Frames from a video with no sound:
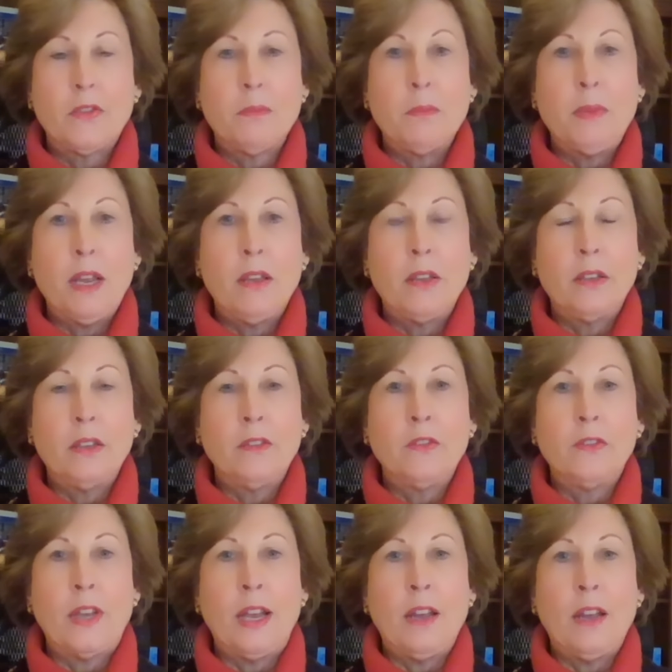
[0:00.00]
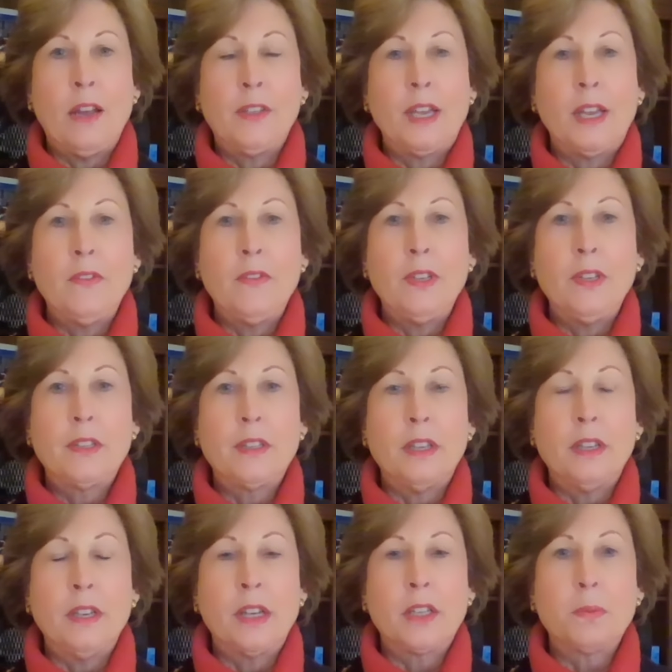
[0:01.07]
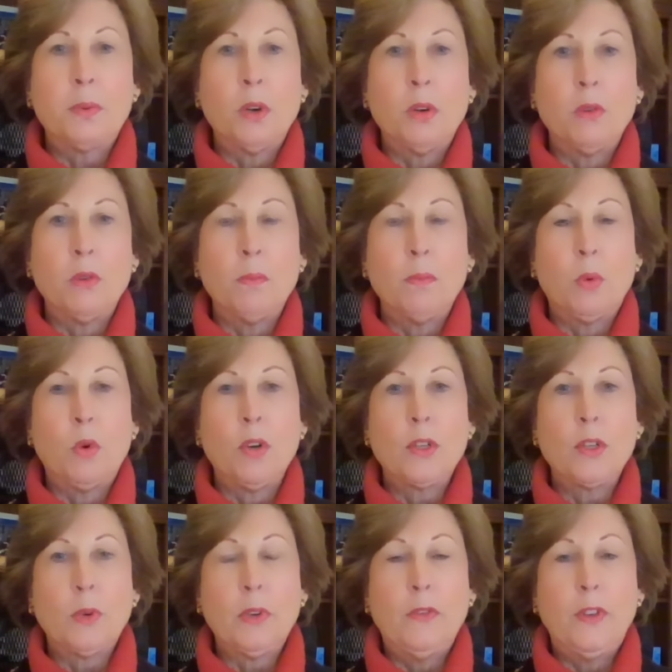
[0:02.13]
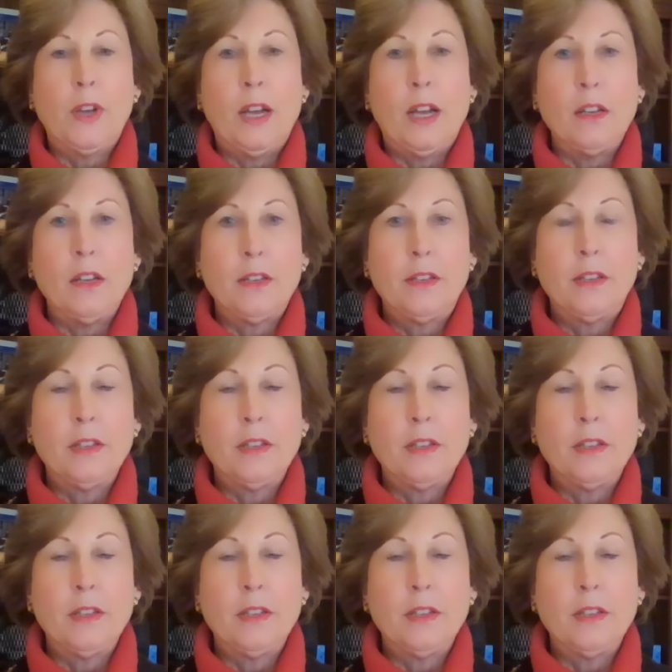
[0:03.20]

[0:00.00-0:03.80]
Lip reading: amount of affidavits and expert reports we filed.